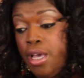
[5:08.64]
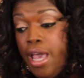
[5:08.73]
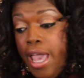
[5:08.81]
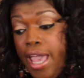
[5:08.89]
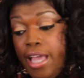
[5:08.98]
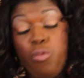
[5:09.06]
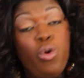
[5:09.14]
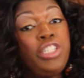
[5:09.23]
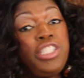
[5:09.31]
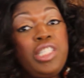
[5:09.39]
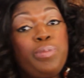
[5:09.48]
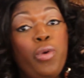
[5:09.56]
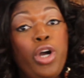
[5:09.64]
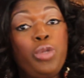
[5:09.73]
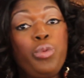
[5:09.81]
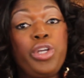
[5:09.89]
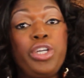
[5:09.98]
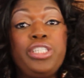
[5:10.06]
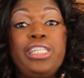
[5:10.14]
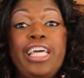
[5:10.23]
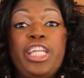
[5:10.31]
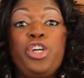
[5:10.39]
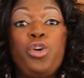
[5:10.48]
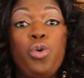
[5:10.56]
And once it's boiled, we're going to
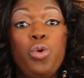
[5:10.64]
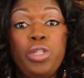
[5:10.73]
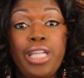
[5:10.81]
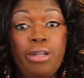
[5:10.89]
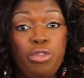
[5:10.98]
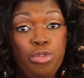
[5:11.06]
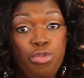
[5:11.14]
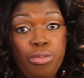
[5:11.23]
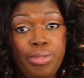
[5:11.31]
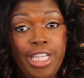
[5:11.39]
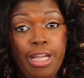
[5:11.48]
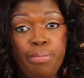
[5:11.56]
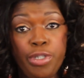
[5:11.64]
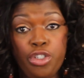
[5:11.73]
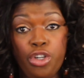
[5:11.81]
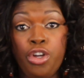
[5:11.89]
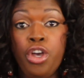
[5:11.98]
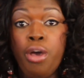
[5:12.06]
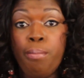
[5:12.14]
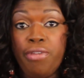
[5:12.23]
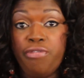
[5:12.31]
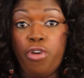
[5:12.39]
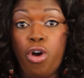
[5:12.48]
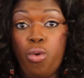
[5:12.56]
let it cool down to room temperature
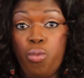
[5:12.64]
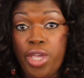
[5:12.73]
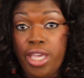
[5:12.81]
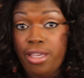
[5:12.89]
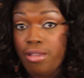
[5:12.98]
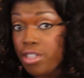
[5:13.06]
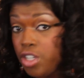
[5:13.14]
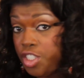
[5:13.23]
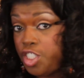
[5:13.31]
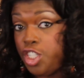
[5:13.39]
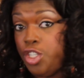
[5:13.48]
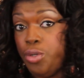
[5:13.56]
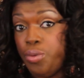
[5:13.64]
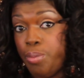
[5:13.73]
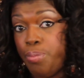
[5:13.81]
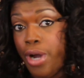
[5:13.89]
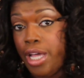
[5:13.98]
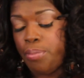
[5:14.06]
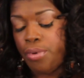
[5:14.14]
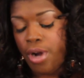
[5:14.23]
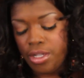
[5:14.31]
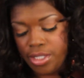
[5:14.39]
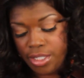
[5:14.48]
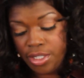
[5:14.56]
before we continue the brine
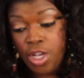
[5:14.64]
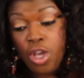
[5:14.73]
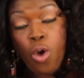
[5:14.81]
process.